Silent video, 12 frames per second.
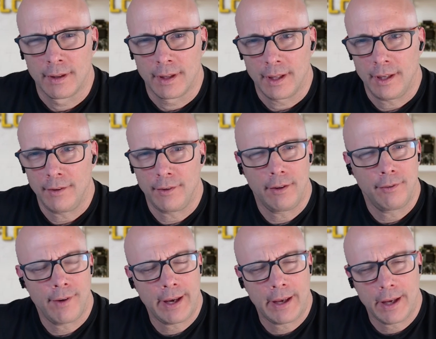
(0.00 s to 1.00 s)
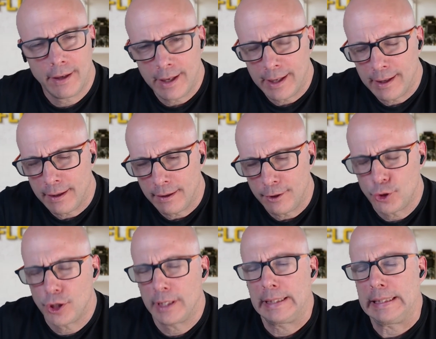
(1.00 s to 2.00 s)
if I can
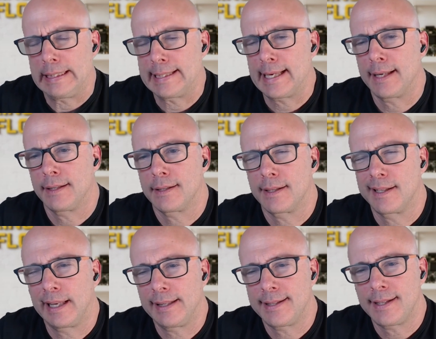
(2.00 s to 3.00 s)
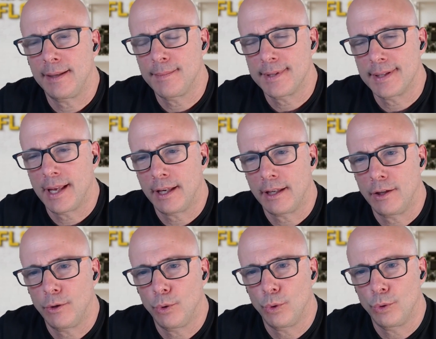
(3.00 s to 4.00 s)
gently sense, it seems like
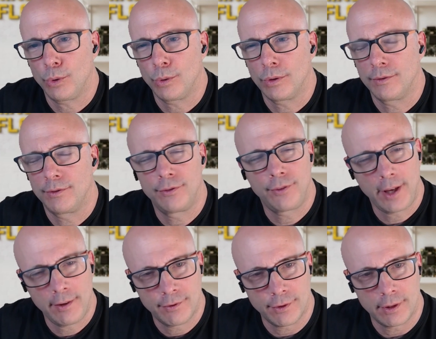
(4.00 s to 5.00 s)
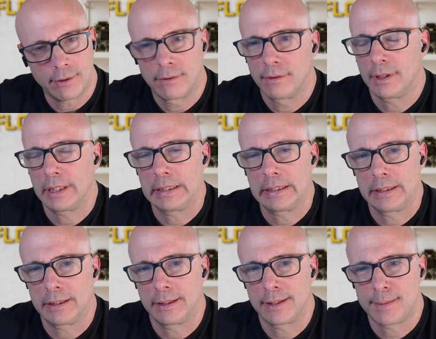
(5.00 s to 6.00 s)
you favor
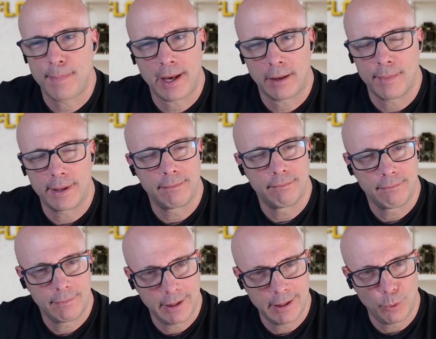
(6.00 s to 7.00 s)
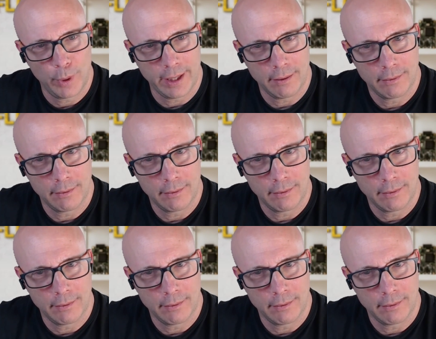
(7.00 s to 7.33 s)
Specman in a way.